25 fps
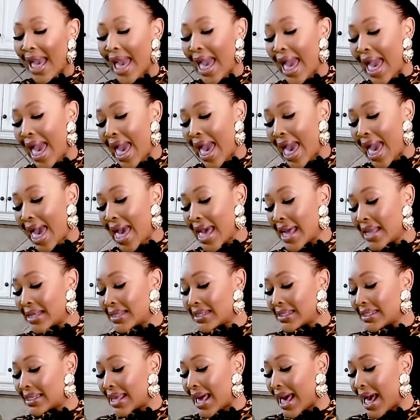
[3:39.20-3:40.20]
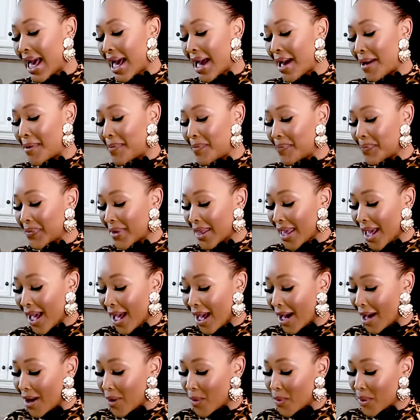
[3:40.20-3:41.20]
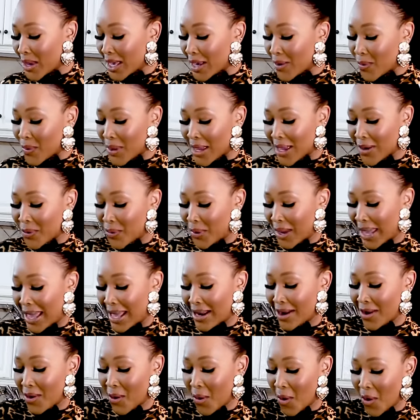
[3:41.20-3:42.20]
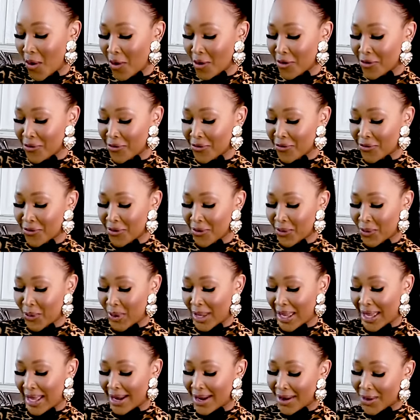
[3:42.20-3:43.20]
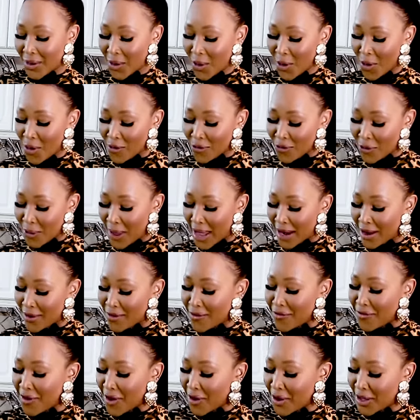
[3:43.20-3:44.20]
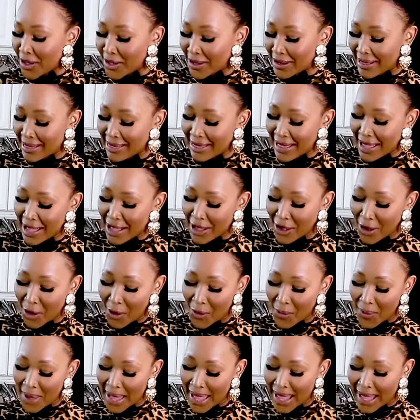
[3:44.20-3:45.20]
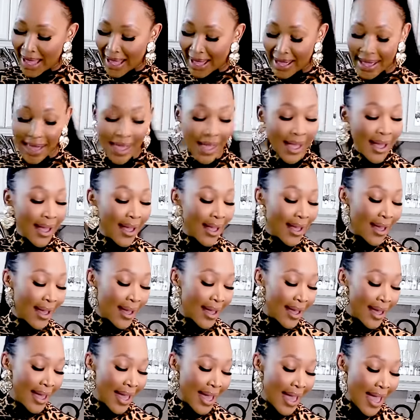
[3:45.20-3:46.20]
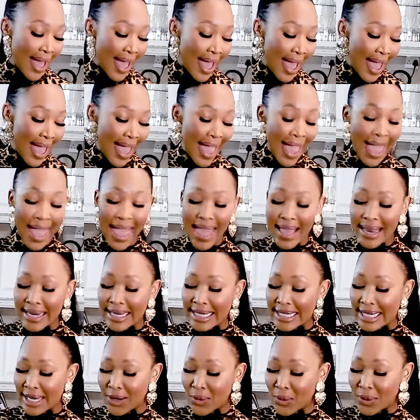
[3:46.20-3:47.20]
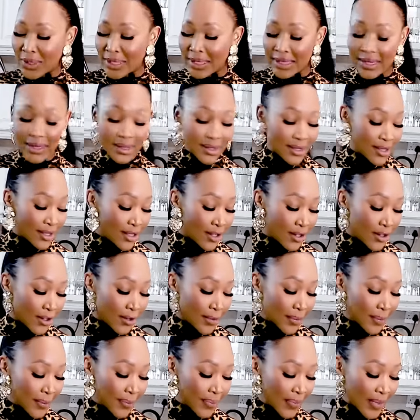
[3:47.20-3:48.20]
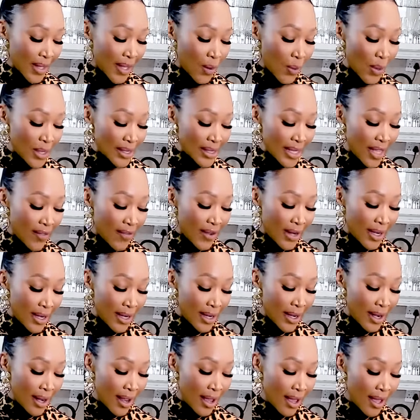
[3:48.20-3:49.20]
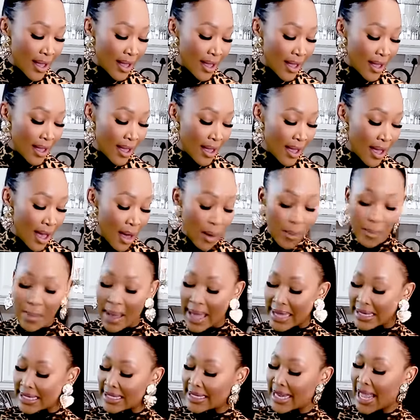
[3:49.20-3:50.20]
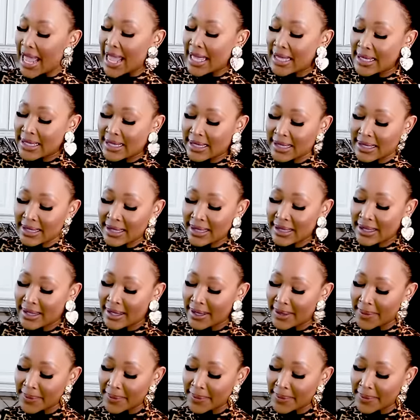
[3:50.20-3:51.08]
And we hit it off. We hit it off. We had a very good thing going. And it was, you know, he was even my date